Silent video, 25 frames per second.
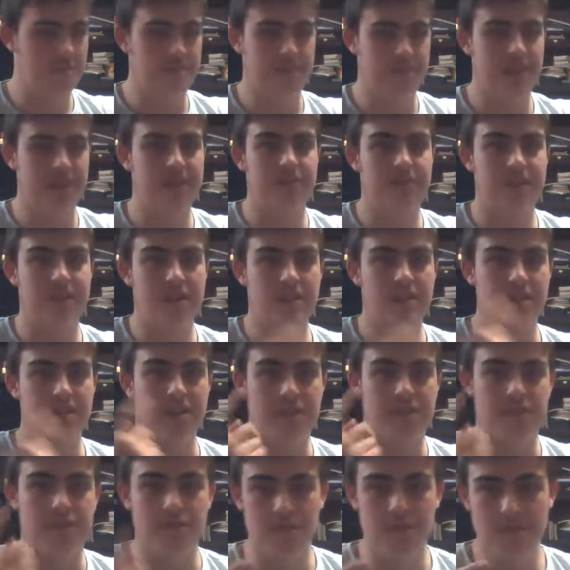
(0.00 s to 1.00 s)
If there's
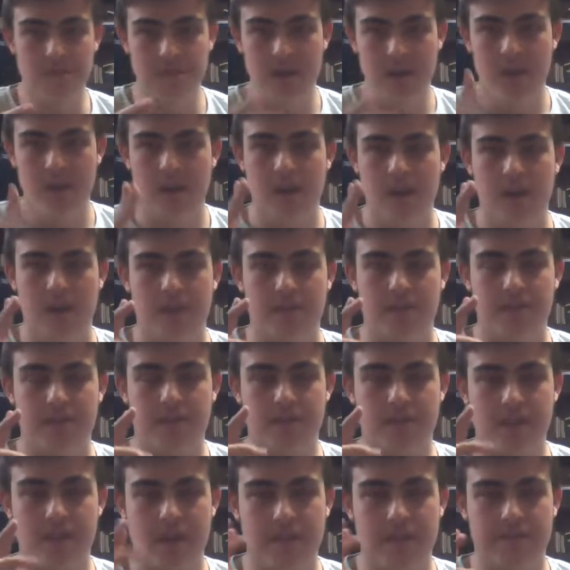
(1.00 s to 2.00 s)
enough room,
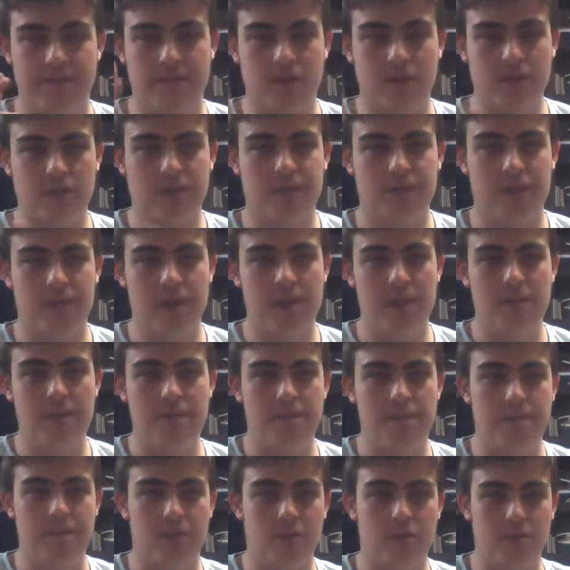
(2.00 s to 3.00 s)
the Foxfire
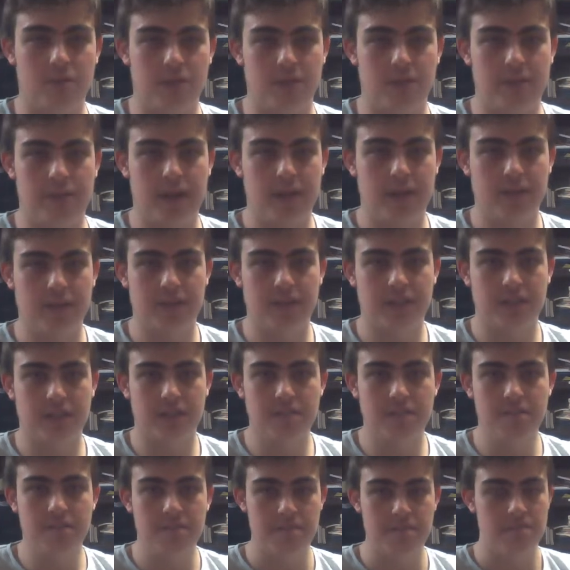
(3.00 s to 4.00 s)
modular battle
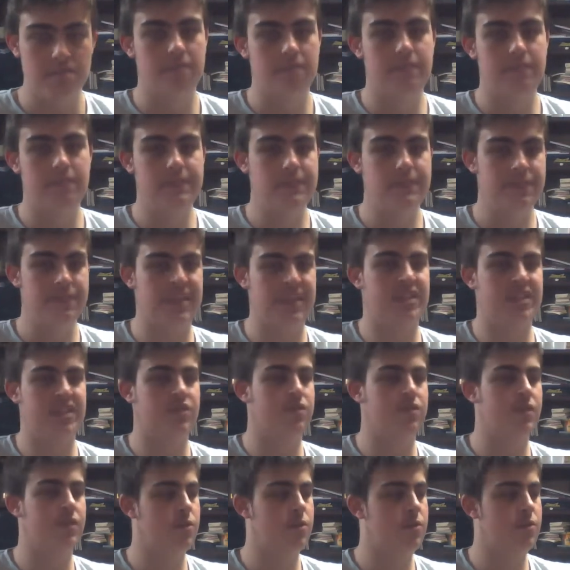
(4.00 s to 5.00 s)
system. That's
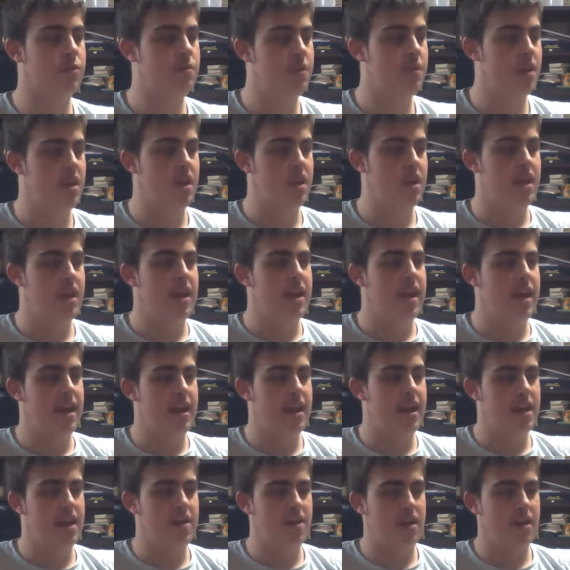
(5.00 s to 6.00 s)
really good.
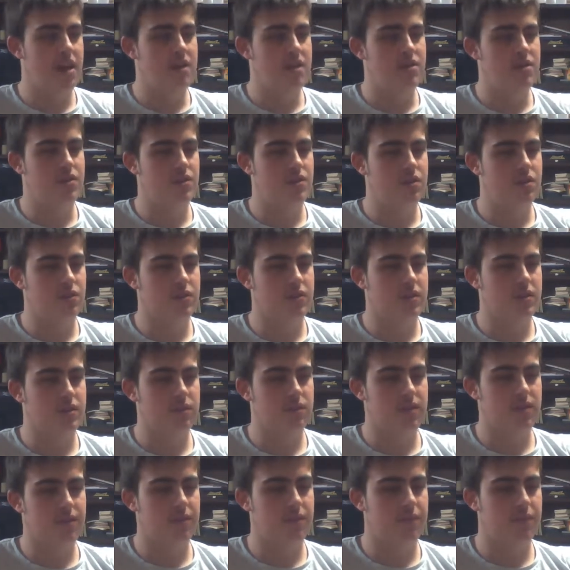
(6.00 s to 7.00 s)
And I do
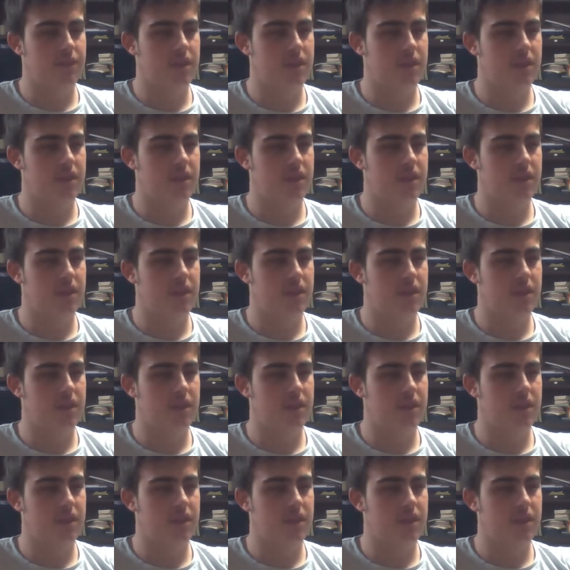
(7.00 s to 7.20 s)
also have